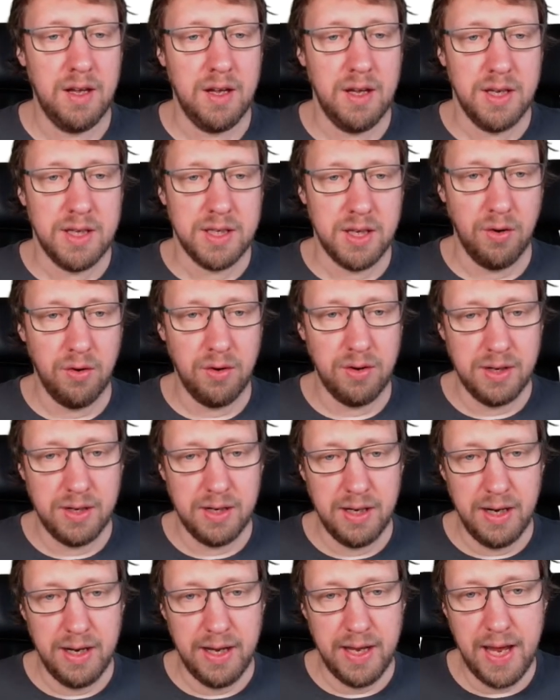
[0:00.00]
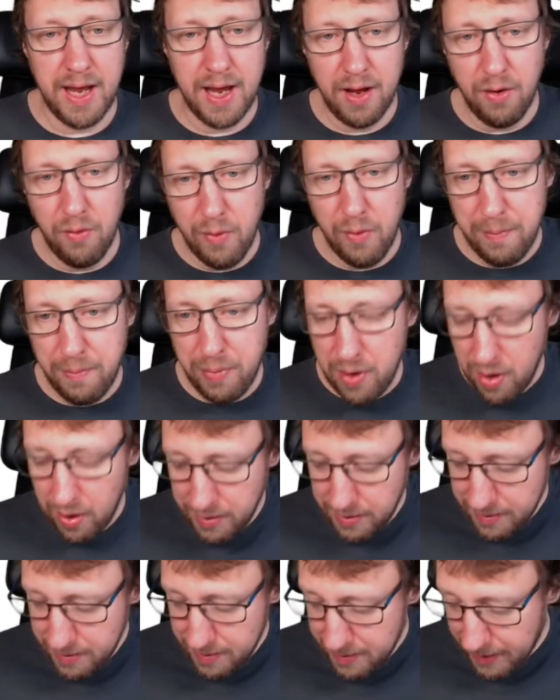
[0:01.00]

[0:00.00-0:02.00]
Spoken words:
So here we plot the